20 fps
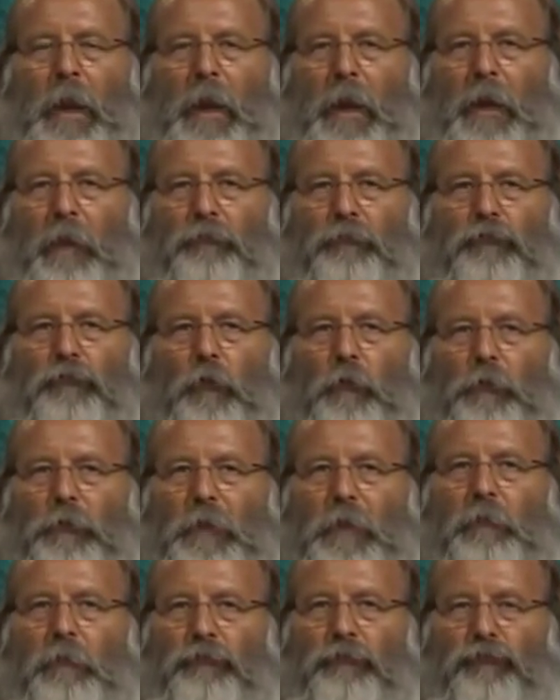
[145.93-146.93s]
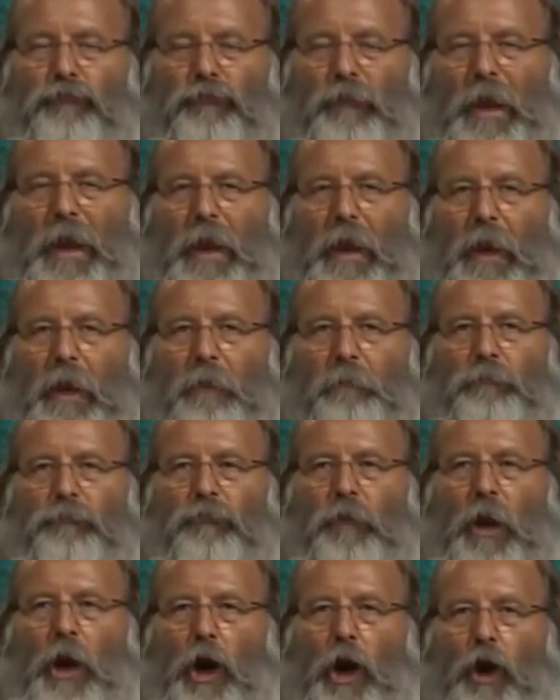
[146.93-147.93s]
And so these staves
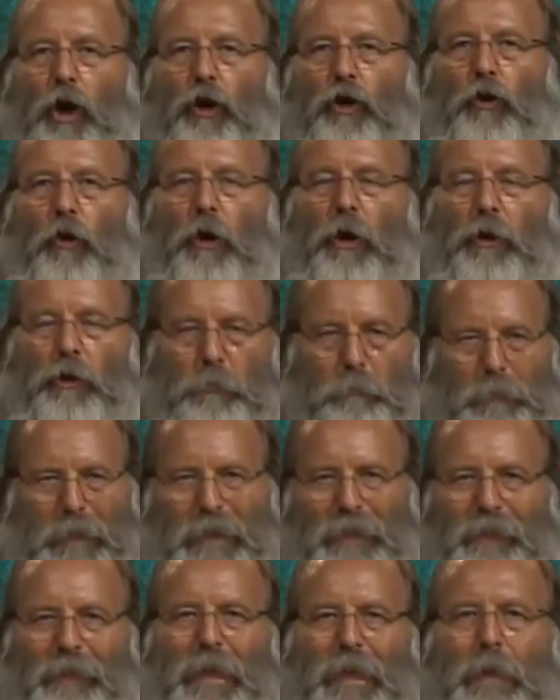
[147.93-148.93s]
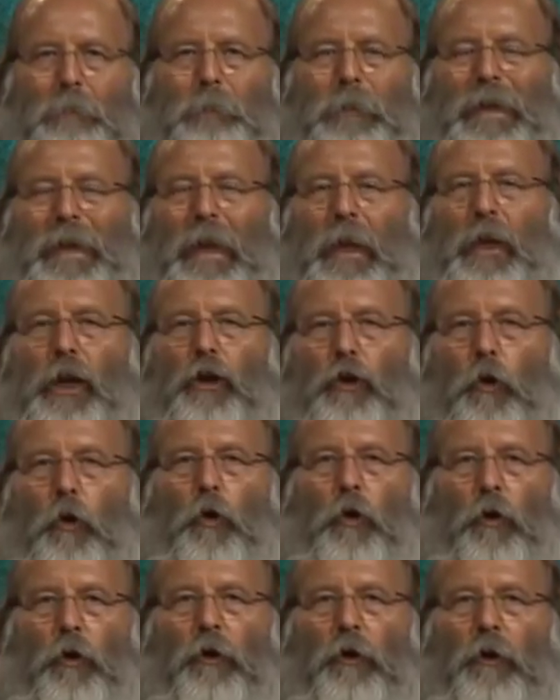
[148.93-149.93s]
are going to be laminated,
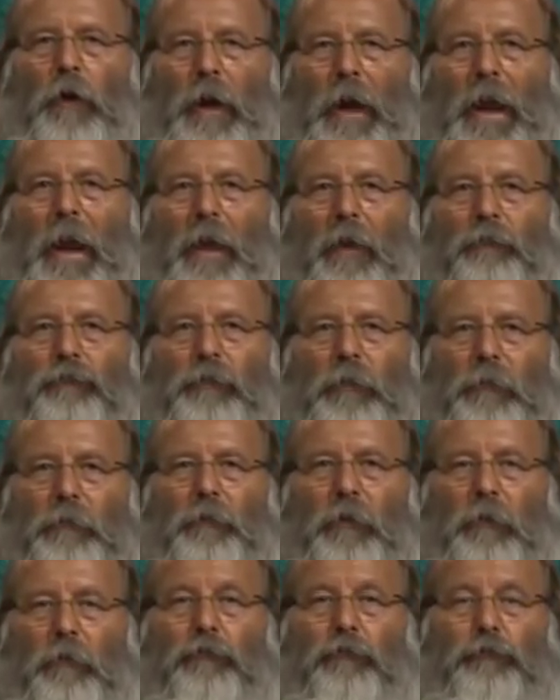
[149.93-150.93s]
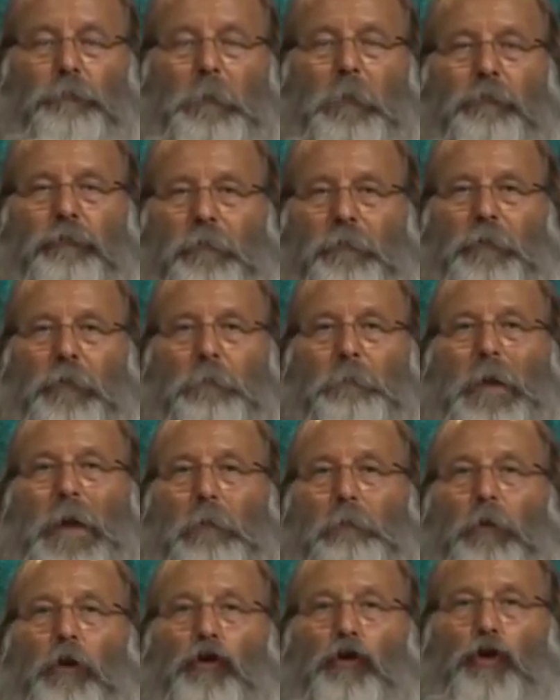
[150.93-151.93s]
or as it speaks of in the
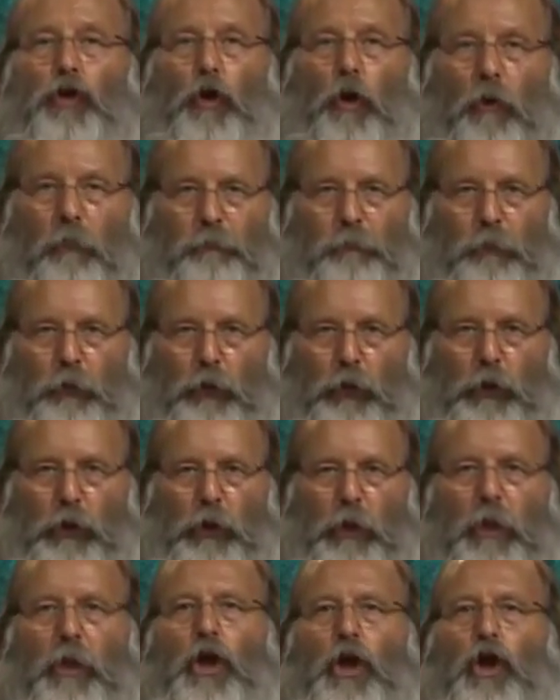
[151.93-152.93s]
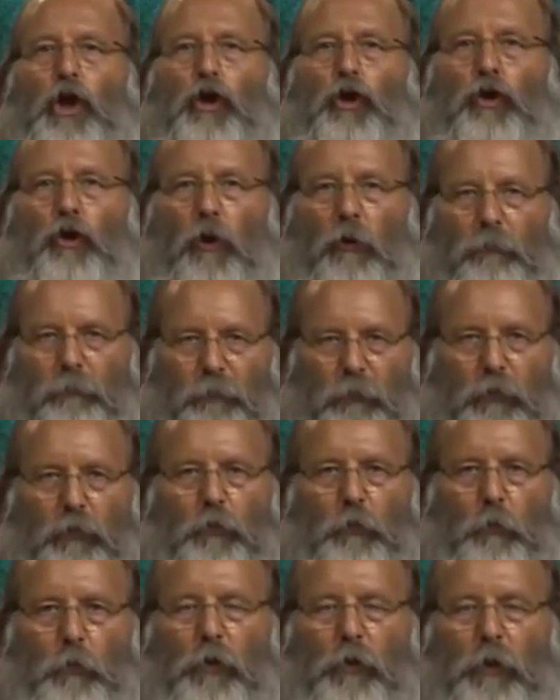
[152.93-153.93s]
Bible, gophered
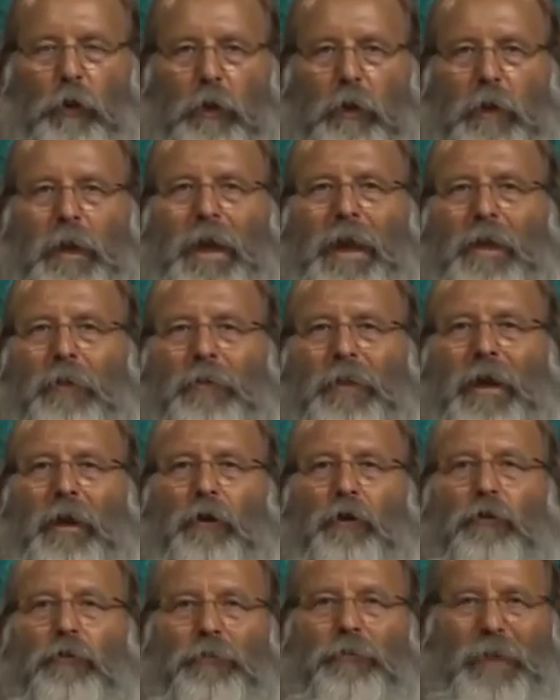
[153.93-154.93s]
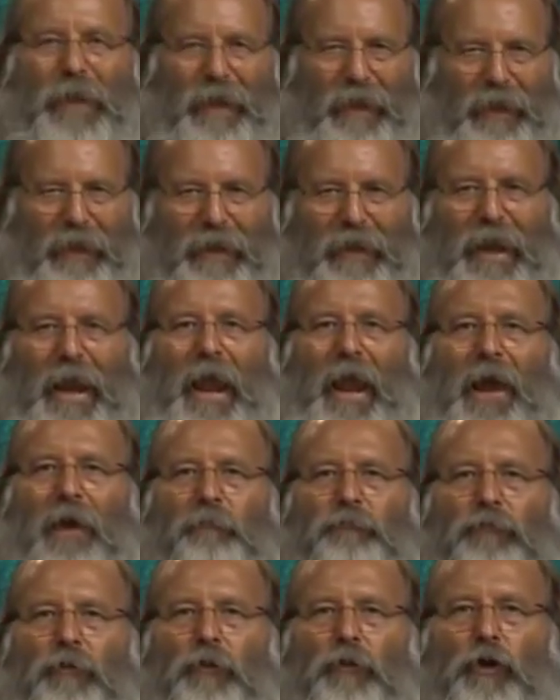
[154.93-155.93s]
wood, that are then,
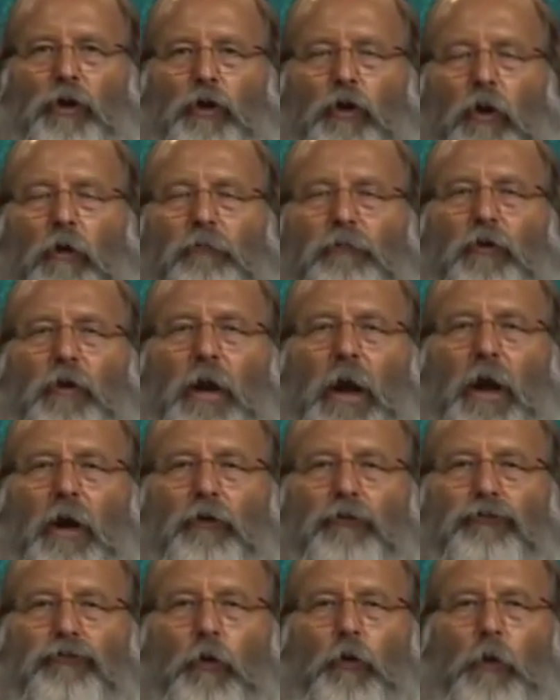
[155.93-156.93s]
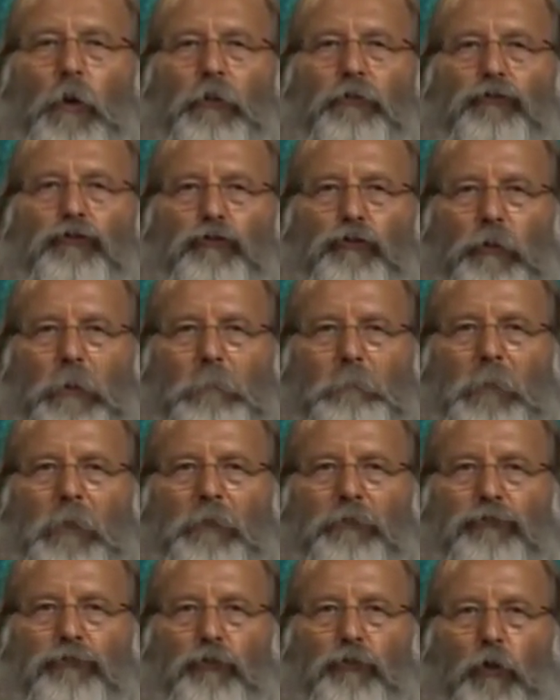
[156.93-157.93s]
after they're gophered, are so extremely
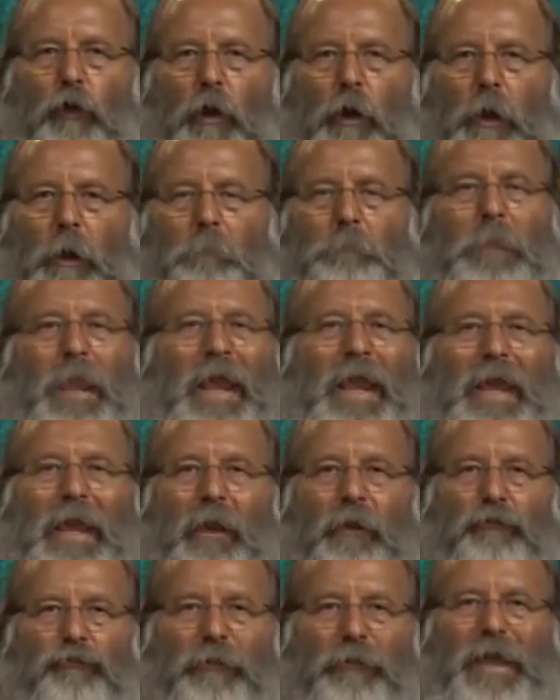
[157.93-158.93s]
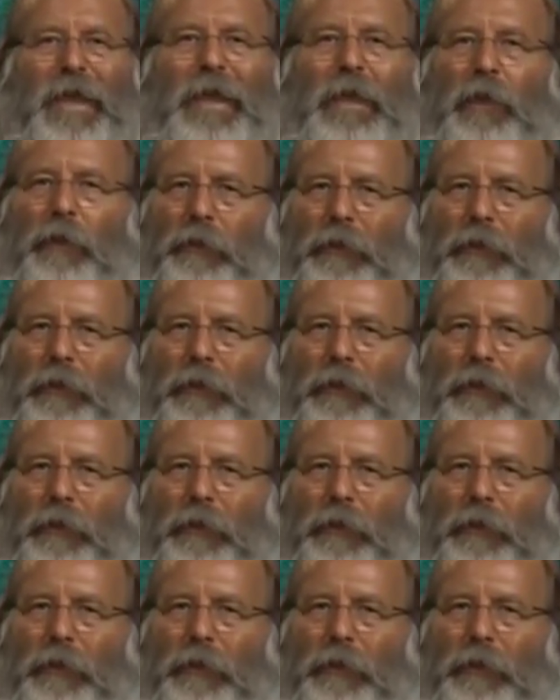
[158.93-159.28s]
strong, it is like a